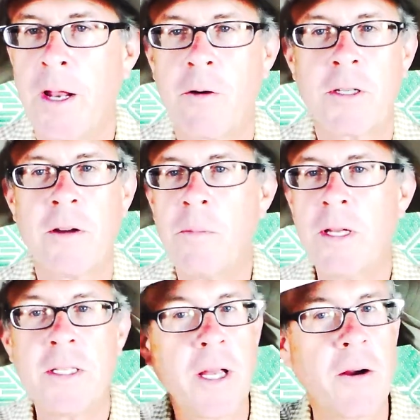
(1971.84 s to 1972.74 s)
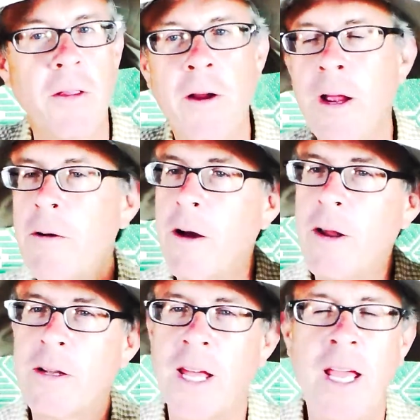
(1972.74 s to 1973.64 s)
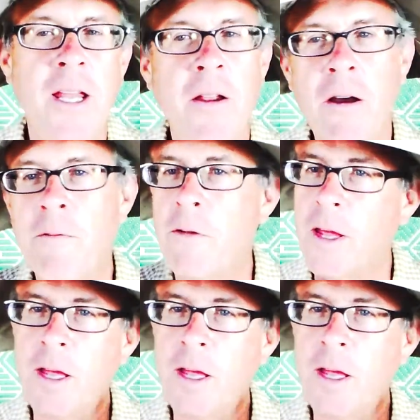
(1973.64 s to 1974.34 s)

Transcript: And of course, everybody's tearing their hair out now. So, ain't it awful?